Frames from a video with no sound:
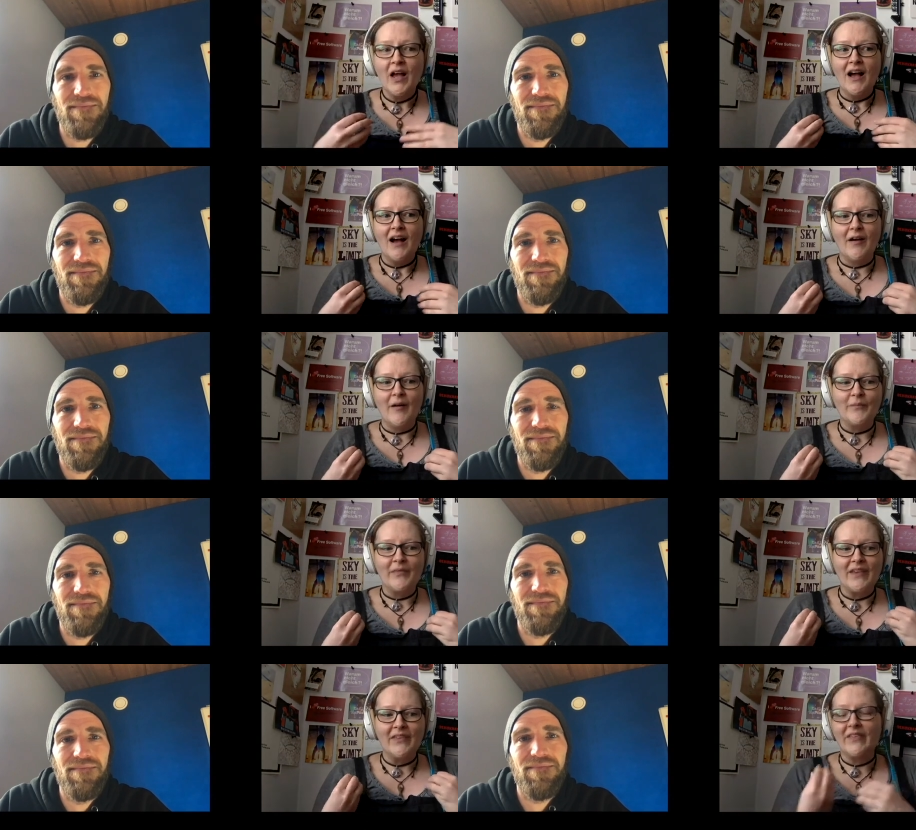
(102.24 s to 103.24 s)
Speaker 1: um,
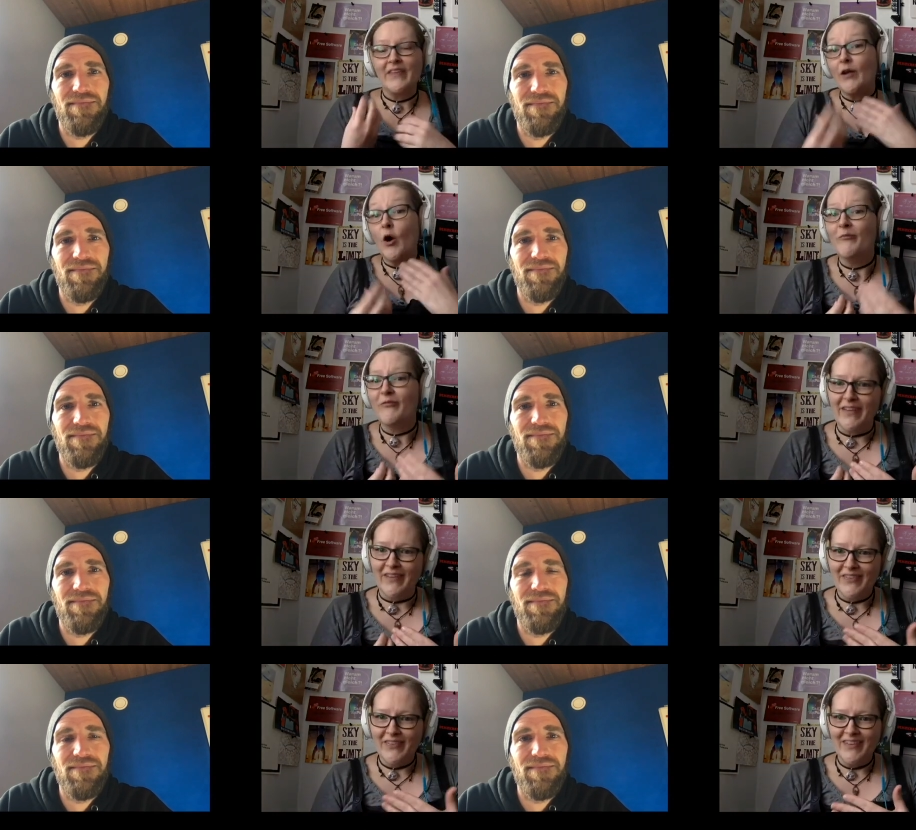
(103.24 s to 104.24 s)
isn't that
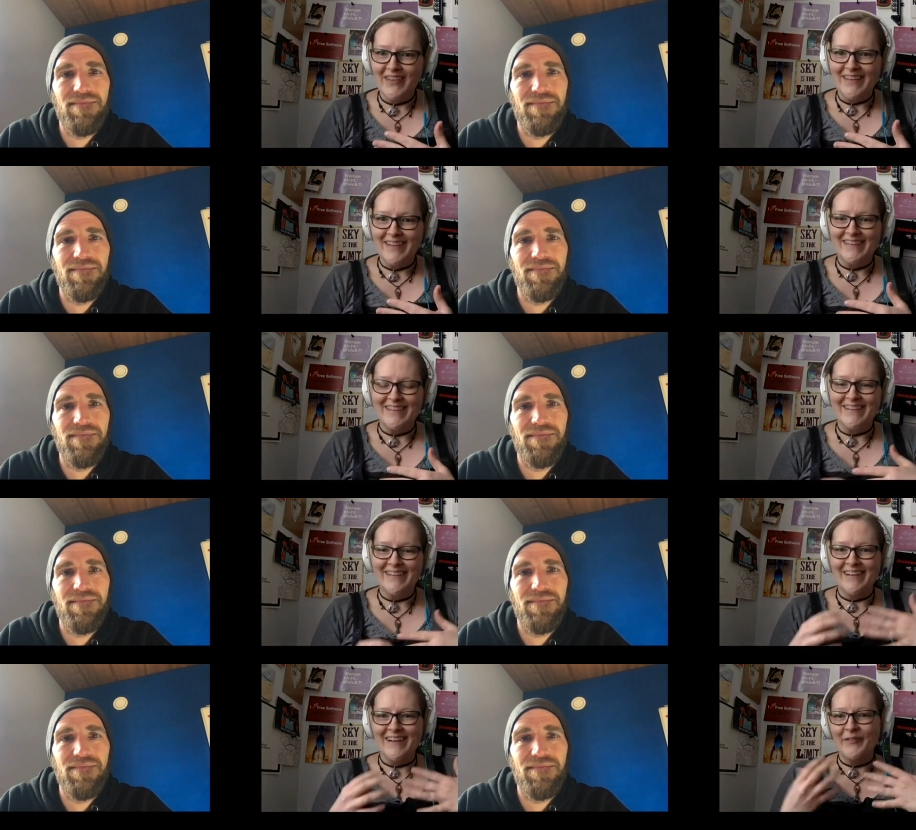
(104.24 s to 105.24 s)
obvious in
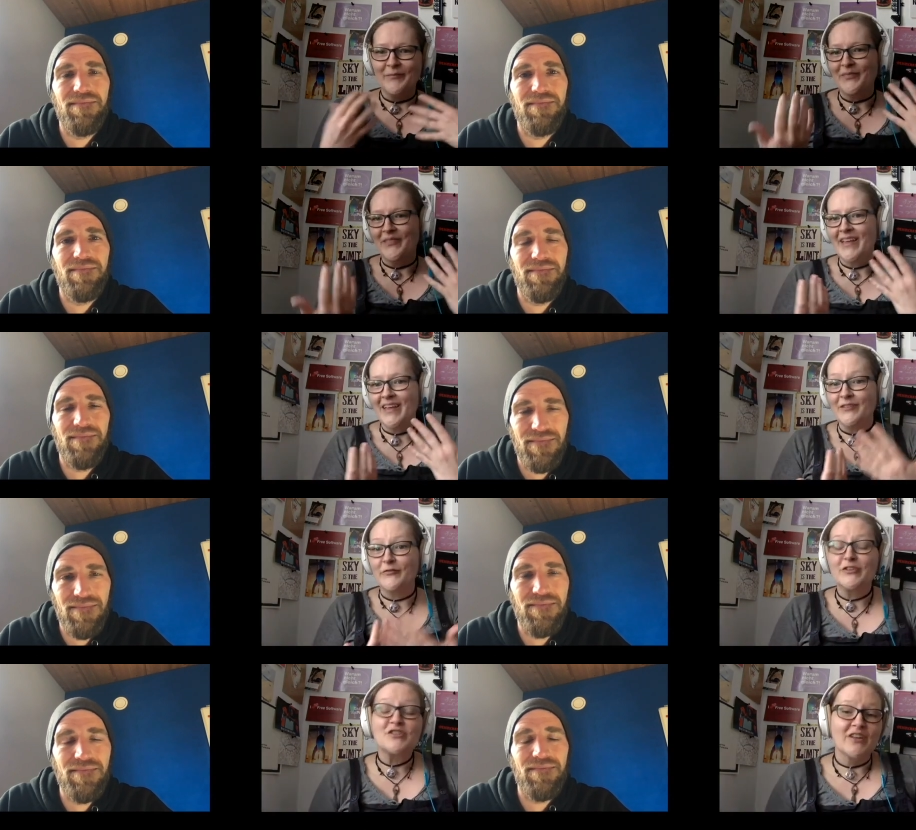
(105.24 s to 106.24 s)
um, in a
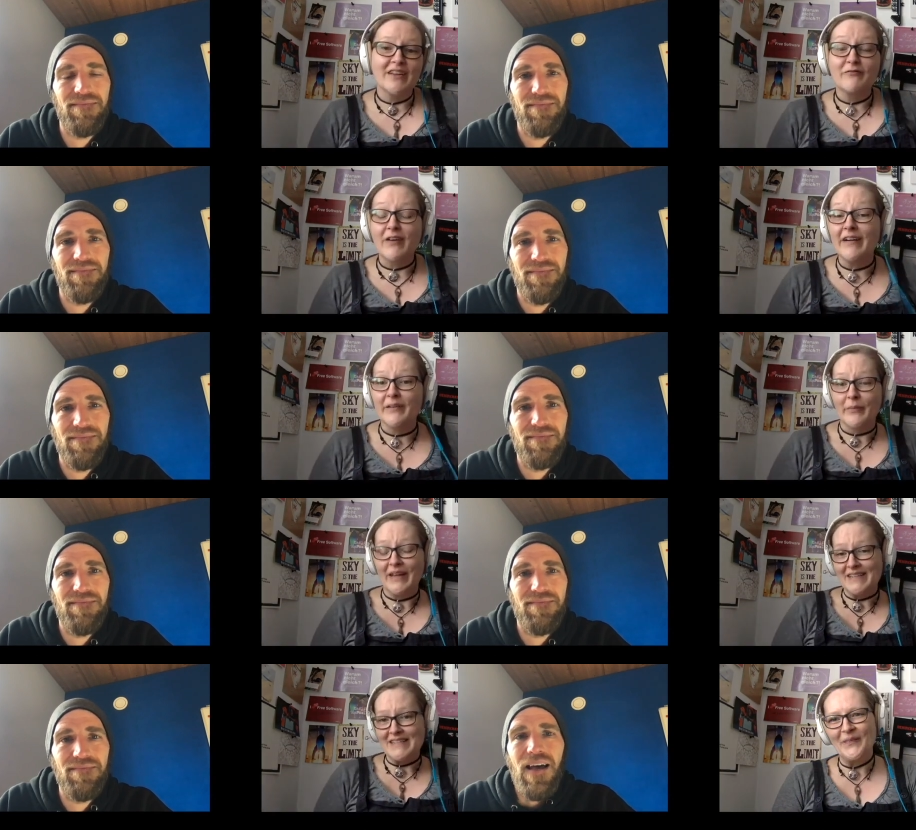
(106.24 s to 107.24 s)
virtual
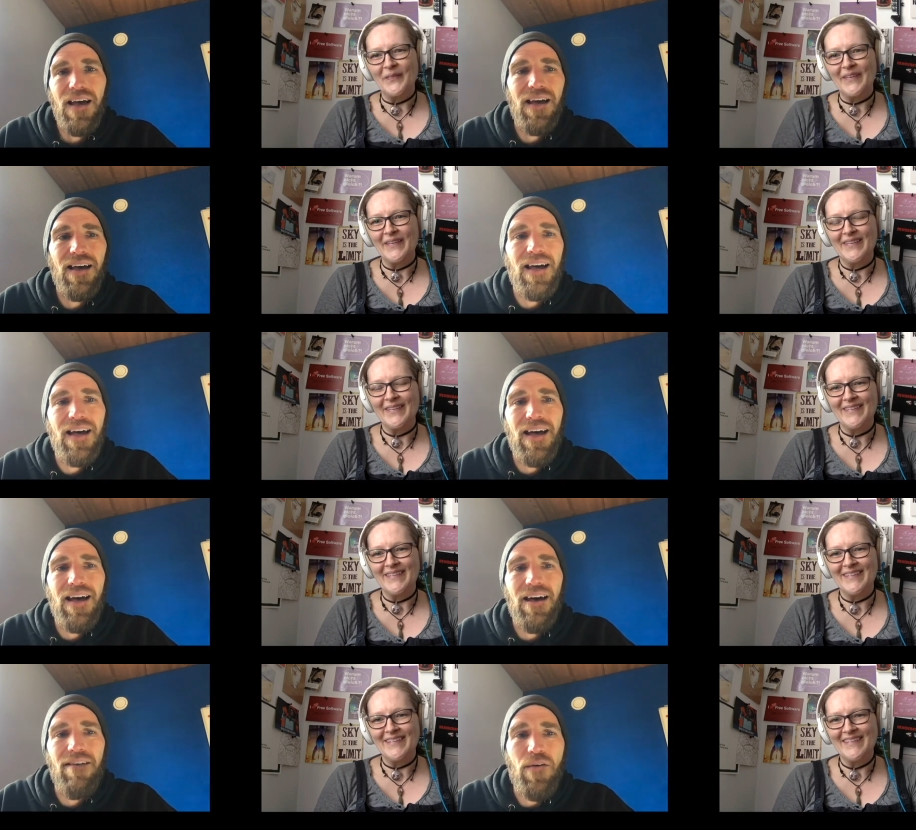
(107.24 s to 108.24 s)
environment.
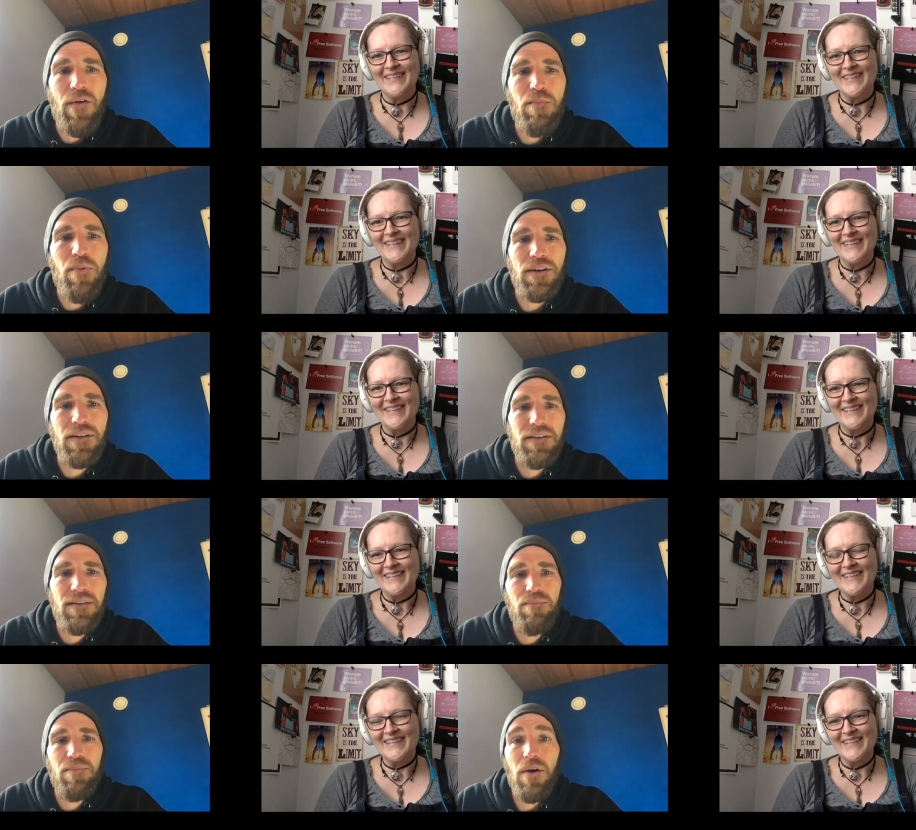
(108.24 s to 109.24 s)
Speaker 2: A very important
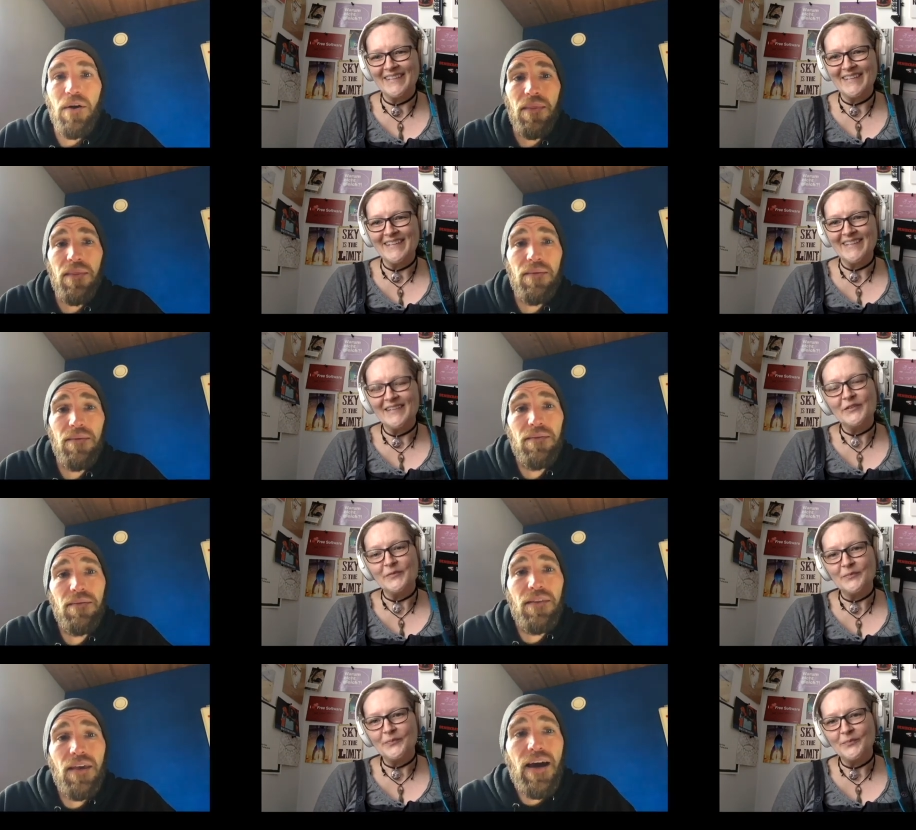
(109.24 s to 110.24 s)
point
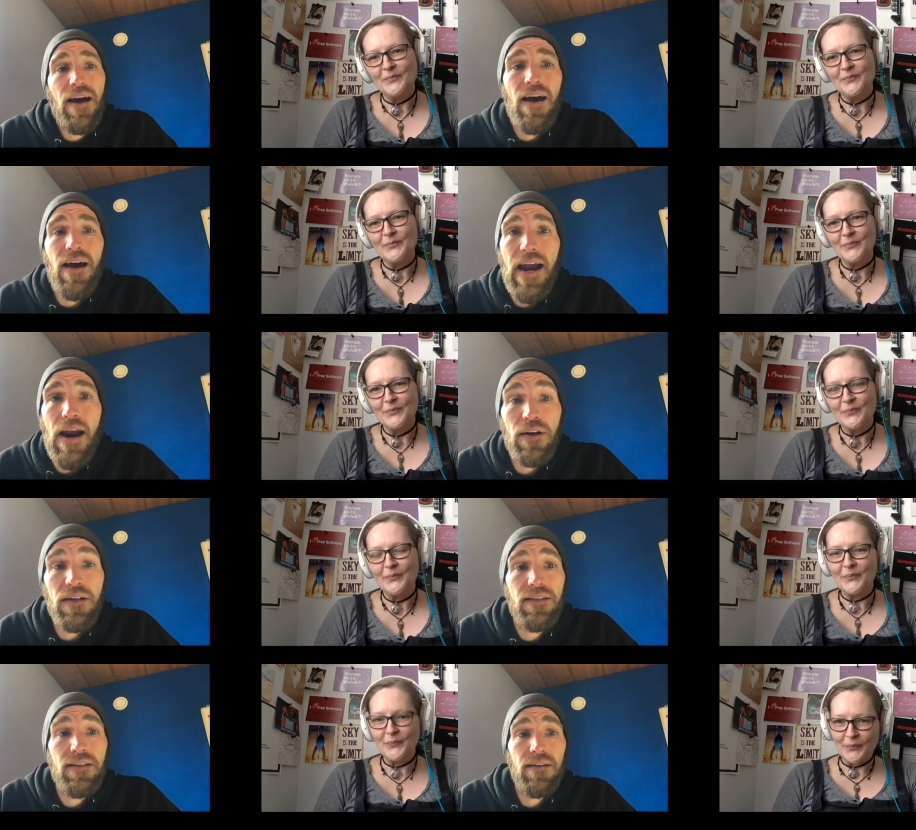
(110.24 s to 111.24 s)
there.
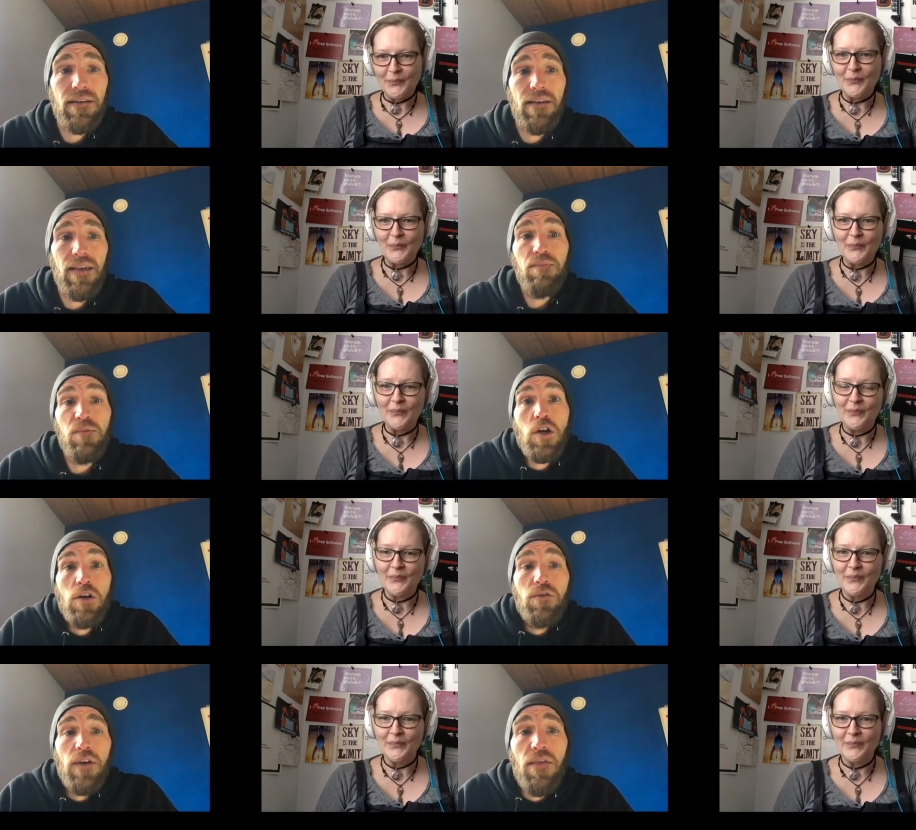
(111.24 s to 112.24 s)
Heralds keep the show
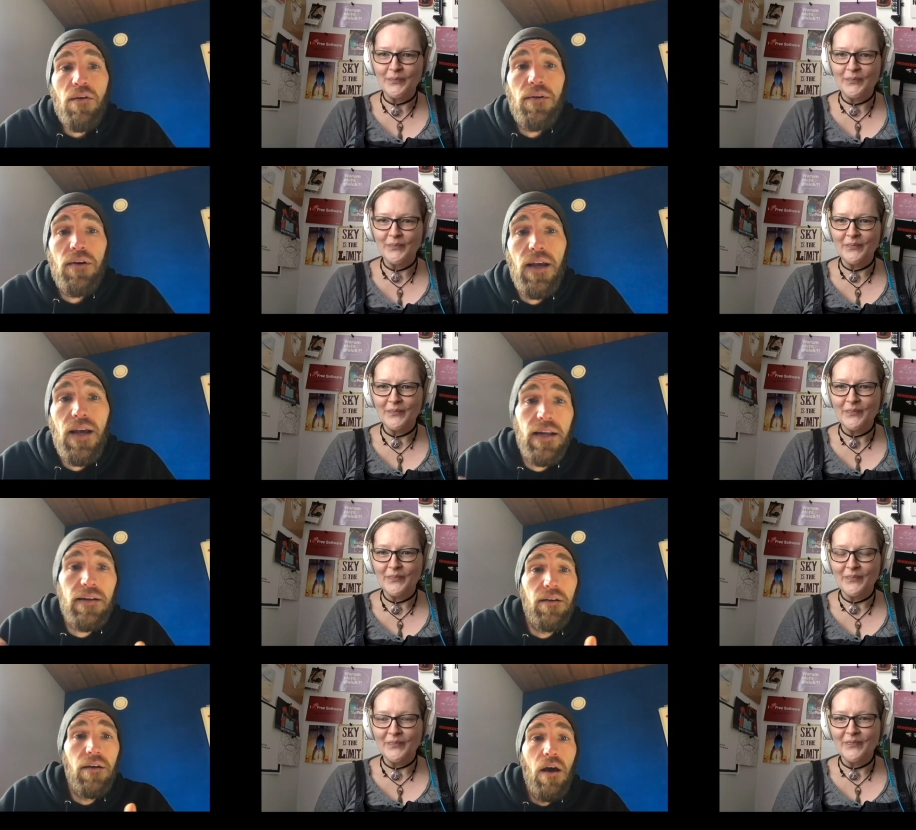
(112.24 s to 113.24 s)
together
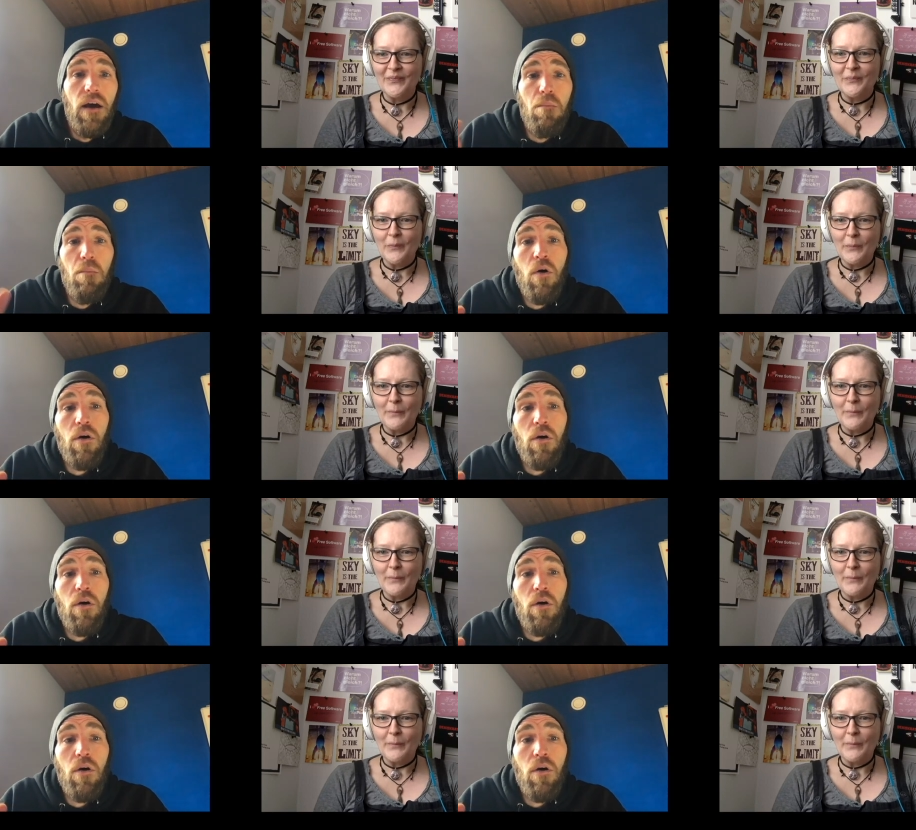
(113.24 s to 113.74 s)
and more or